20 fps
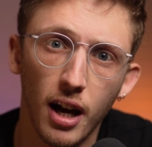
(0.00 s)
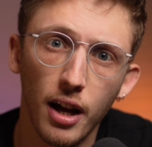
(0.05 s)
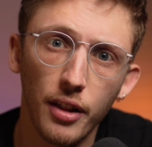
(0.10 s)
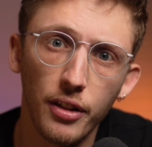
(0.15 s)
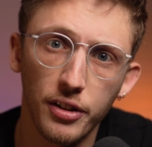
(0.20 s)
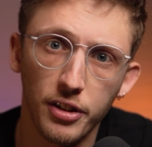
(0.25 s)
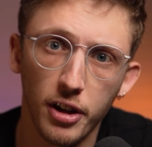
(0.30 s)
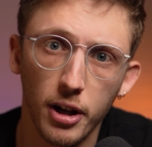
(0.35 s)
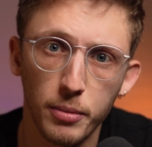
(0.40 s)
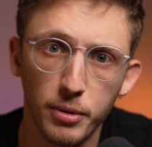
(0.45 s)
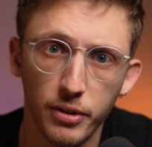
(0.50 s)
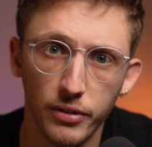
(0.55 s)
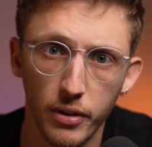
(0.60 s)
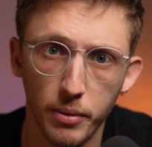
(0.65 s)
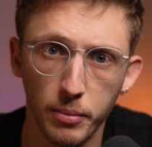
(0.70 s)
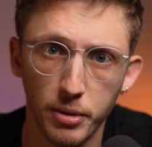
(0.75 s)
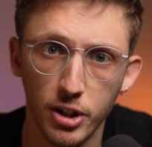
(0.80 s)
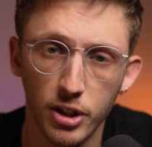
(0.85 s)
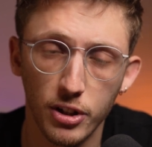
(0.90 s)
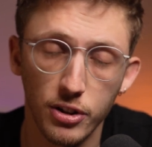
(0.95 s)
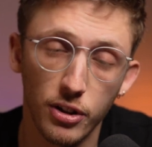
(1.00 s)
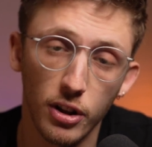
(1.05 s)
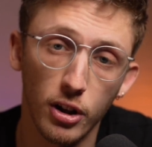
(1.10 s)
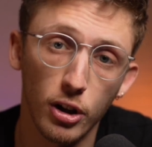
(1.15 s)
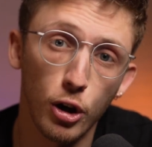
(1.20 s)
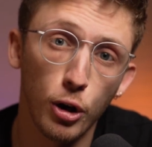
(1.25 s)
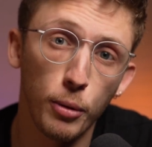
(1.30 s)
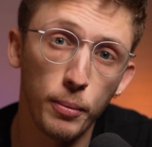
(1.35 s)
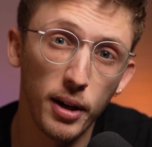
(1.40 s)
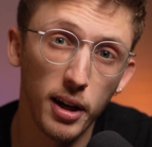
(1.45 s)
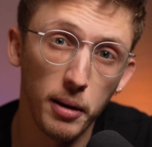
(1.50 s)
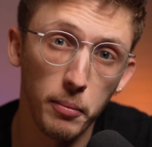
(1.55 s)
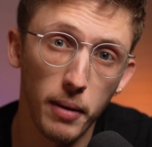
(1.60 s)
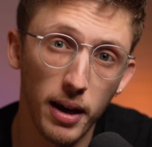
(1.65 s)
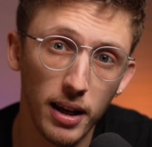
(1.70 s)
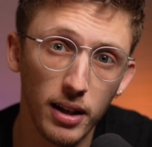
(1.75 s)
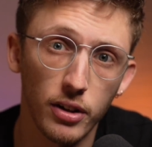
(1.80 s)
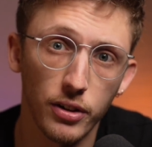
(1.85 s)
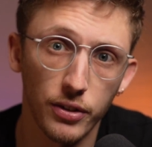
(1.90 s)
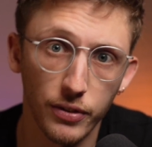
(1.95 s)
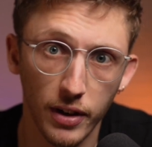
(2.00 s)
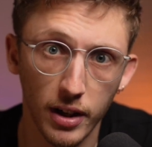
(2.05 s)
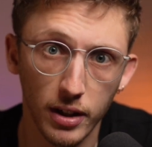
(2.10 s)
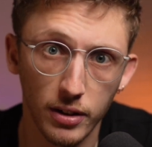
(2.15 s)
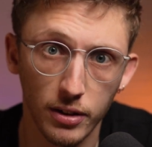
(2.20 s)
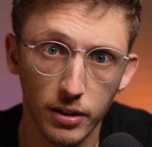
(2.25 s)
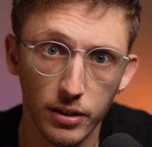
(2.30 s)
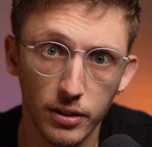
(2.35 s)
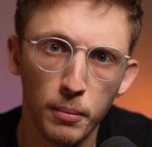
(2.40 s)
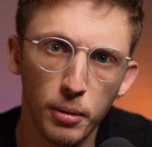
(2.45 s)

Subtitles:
other types of images that are commonly made as vectors,